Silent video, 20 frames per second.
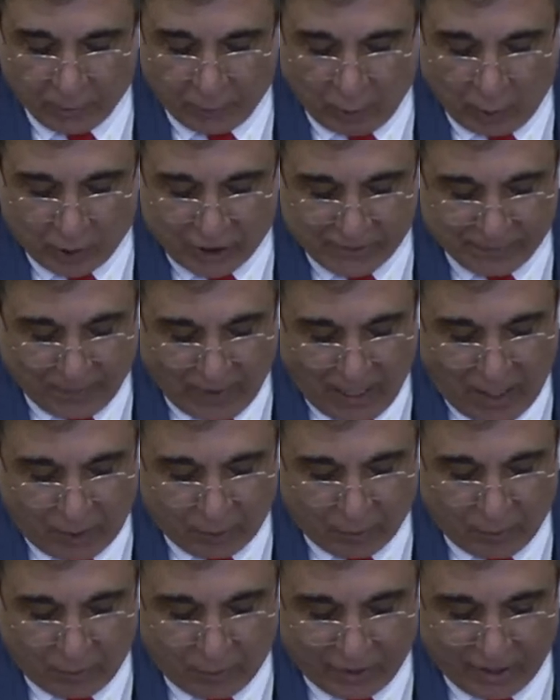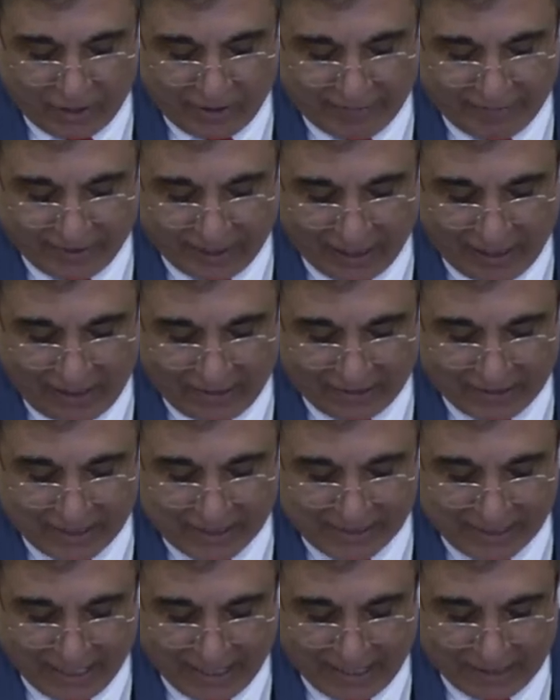To expound on the
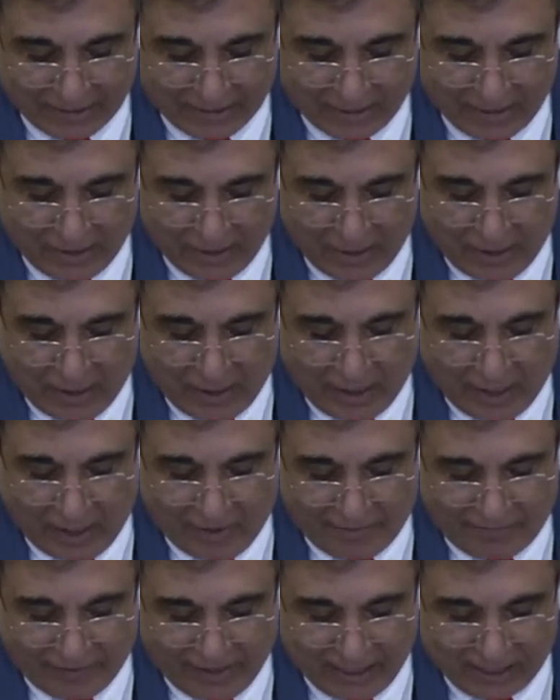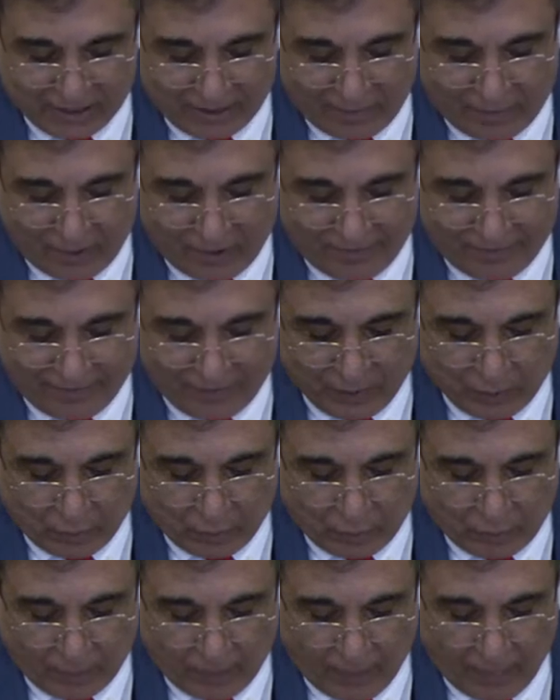difficulties and inflexible
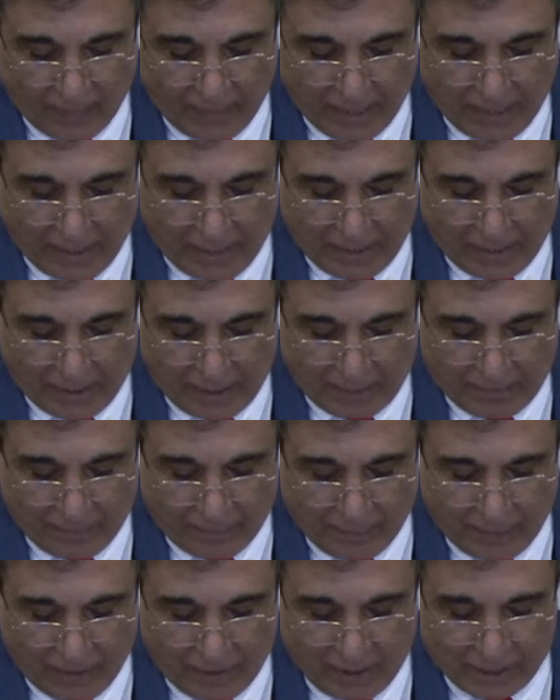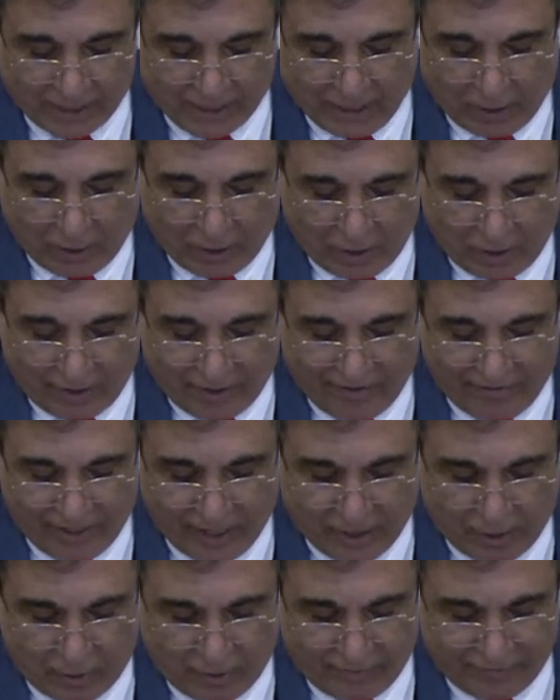view uh, uh, uh,
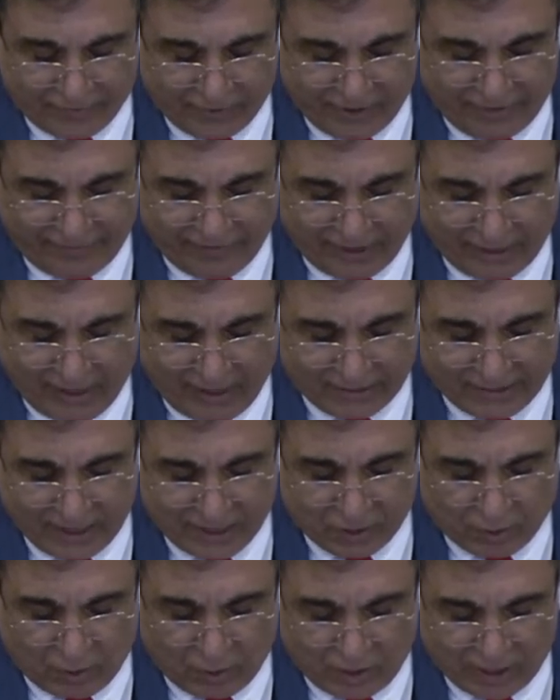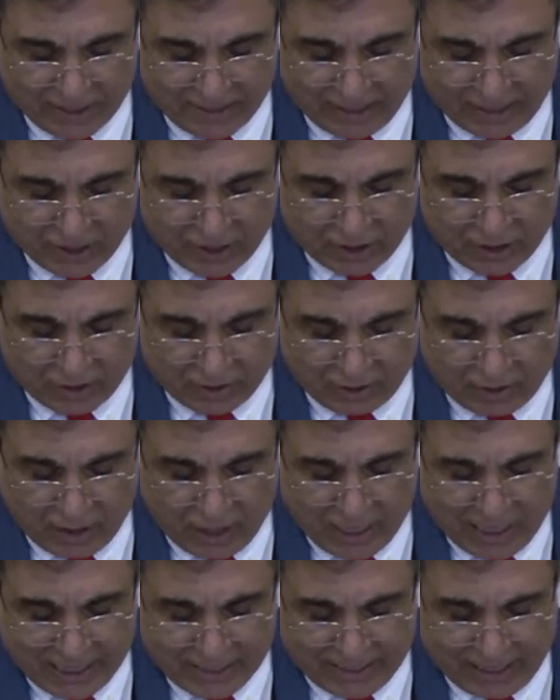of difficulties or such,
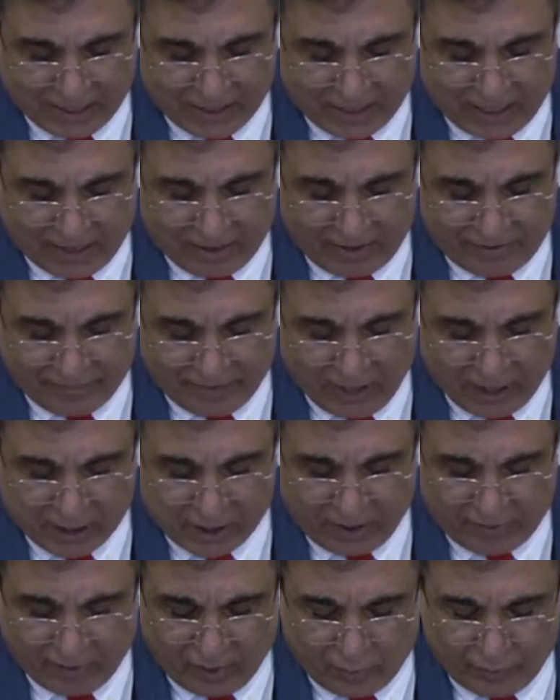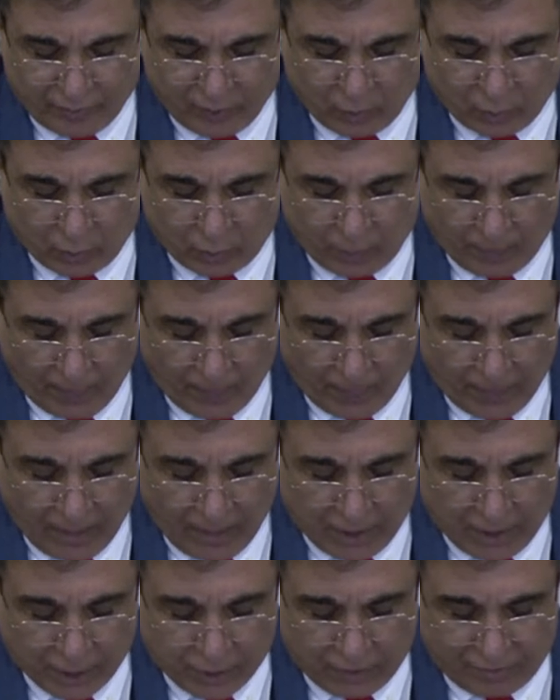such an flexible view
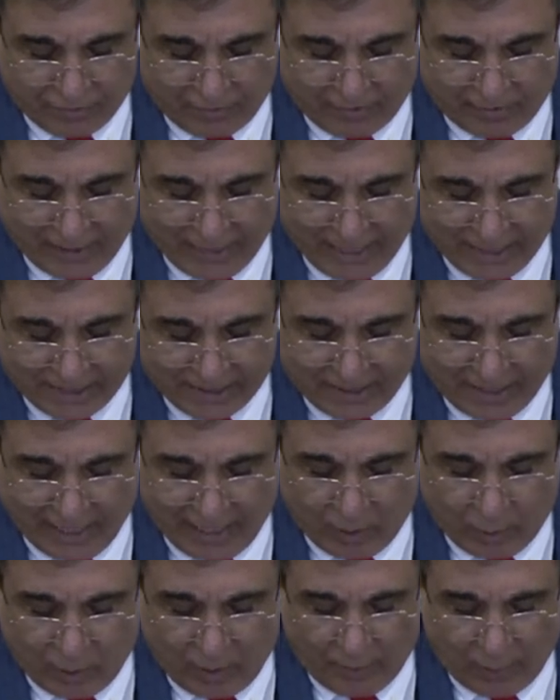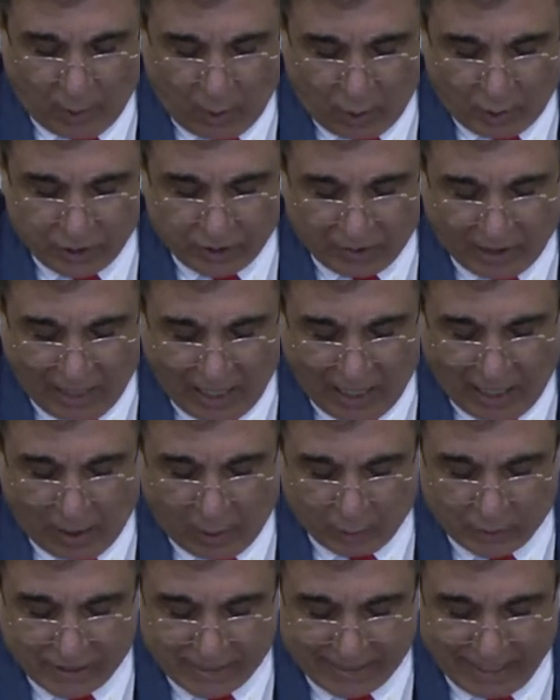generates, I will point
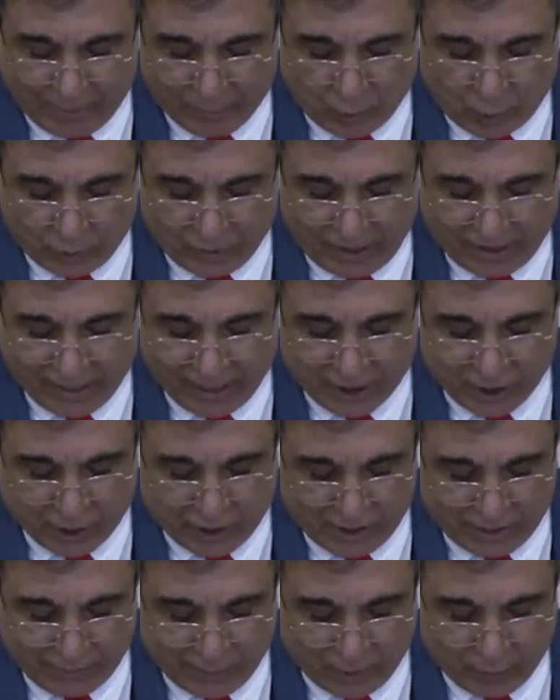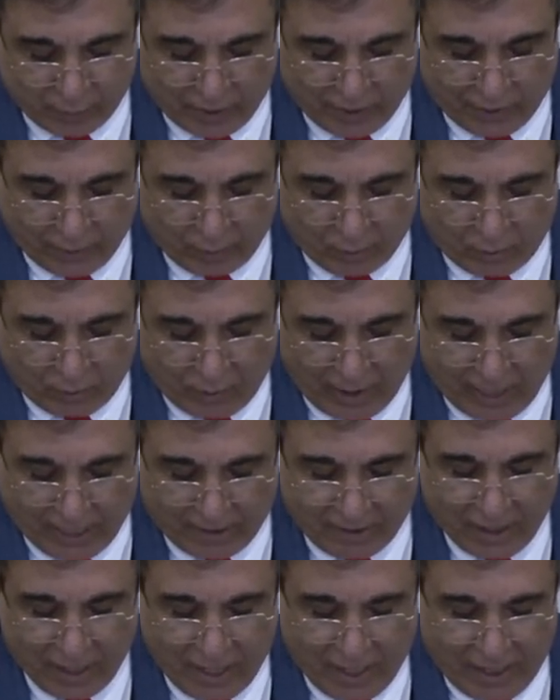out some contradictions between the
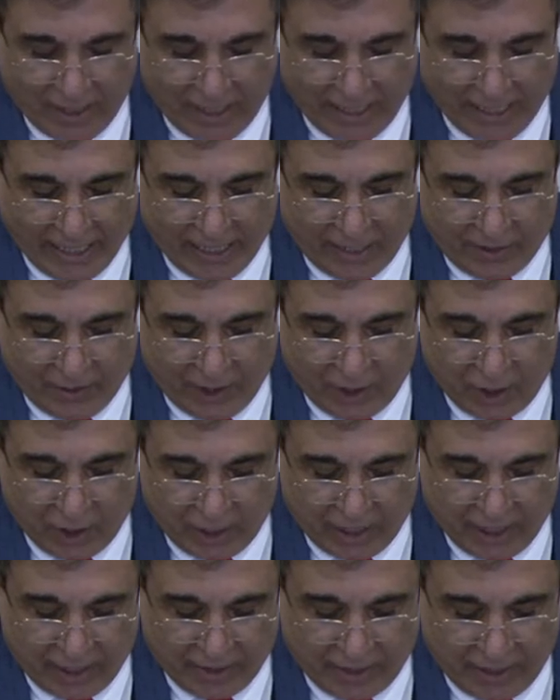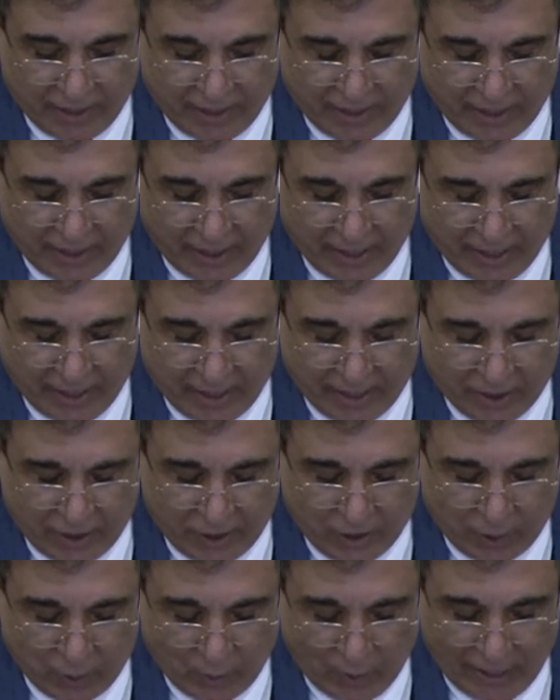Quran and the, uh, the
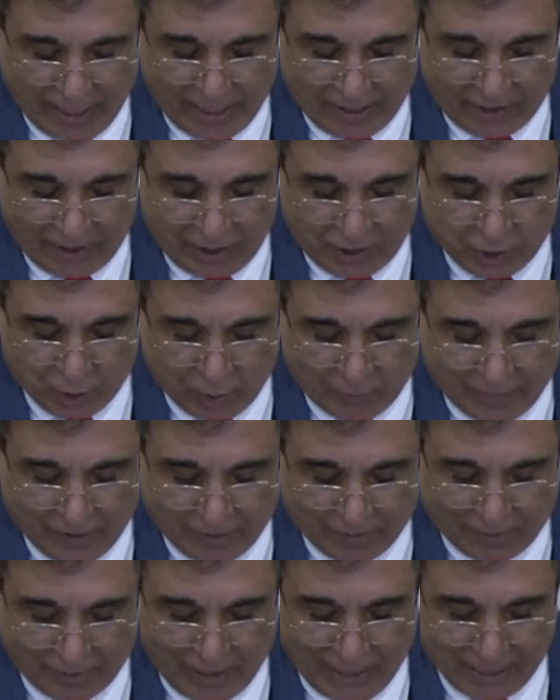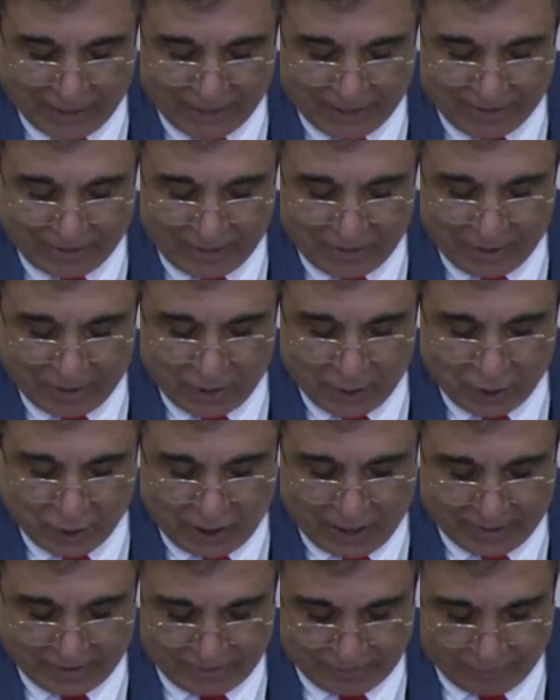UN Human Rights
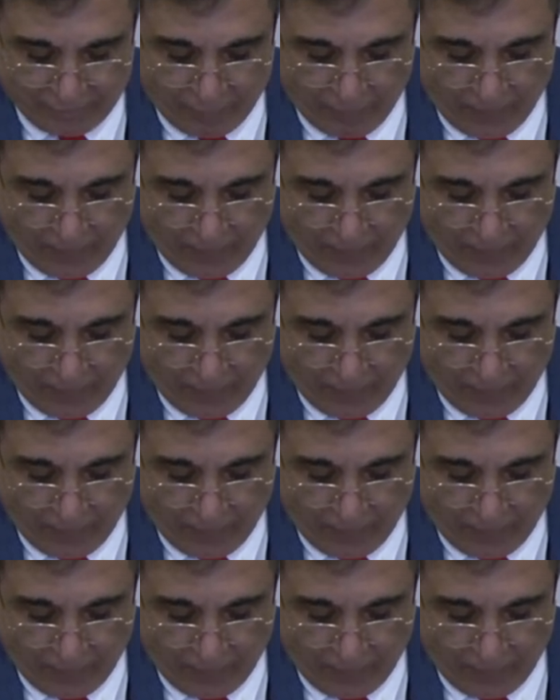Charter.